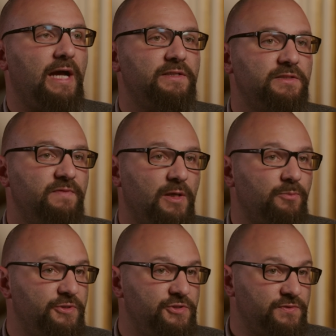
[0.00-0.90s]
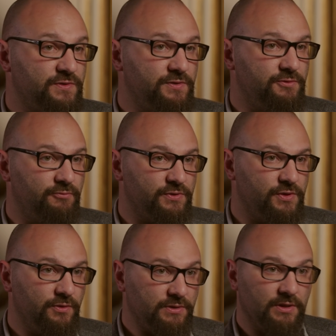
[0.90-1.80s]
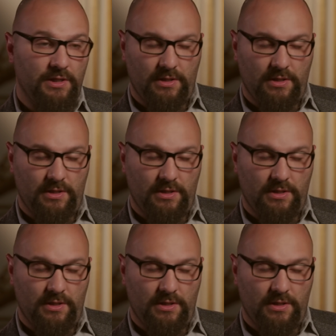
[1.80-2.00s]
underdeveloped regions in the Eurozone.